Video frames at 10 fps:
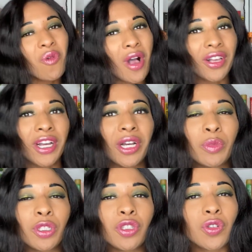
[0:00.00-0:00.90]

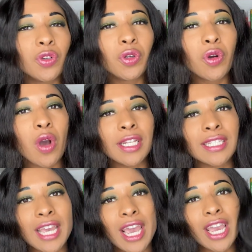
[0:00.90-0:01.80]
welcome to
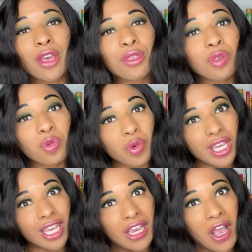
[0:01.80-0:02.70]
day
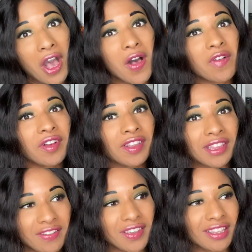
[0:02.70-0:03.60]
three of
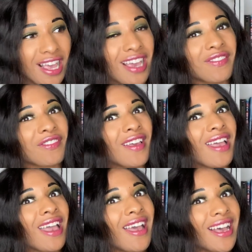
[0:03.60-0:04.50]
living life
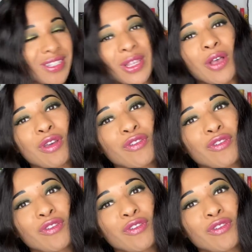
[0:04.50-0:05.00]
as Chloe